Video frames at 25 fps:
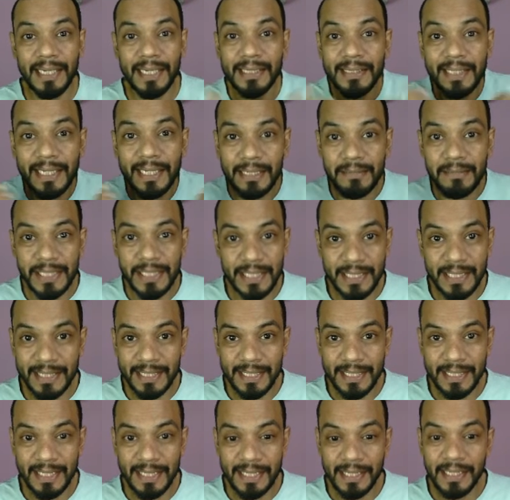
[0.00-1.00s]
They commit a
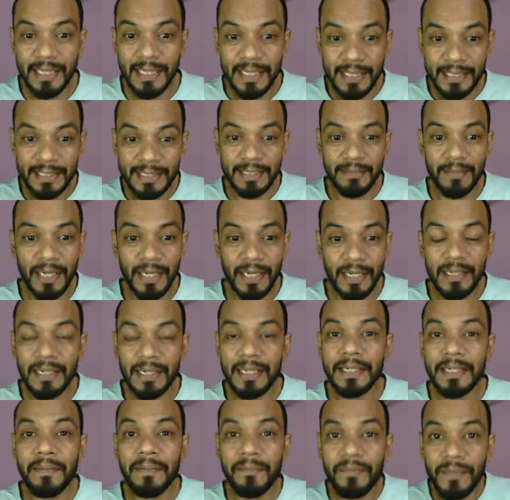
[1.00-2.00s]
sin.
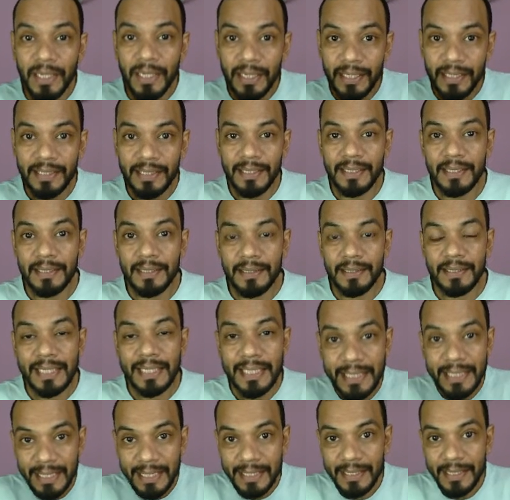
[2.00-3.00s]
Similarly, here a
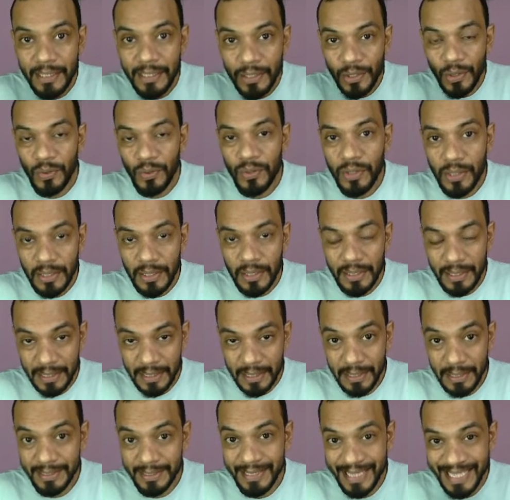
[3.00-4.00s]
10-year
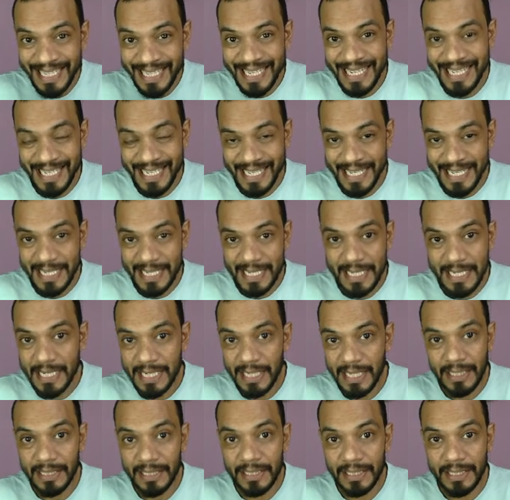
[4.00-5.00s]
girl's innocence
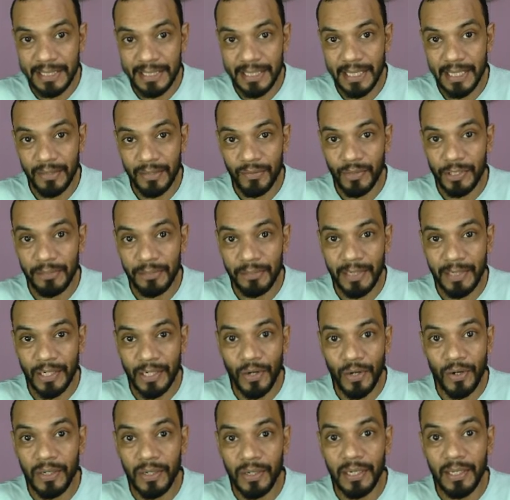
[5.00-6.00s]
is what you may
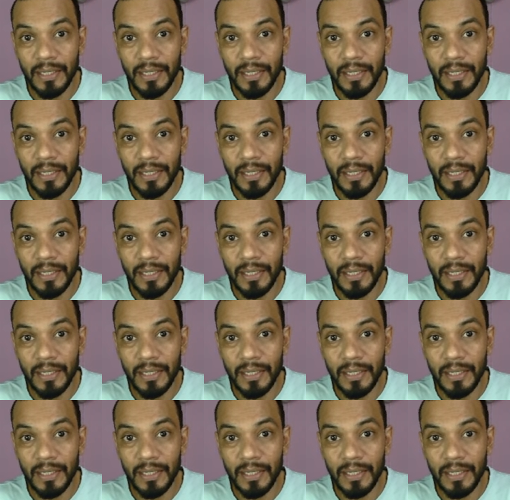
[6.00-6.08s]
call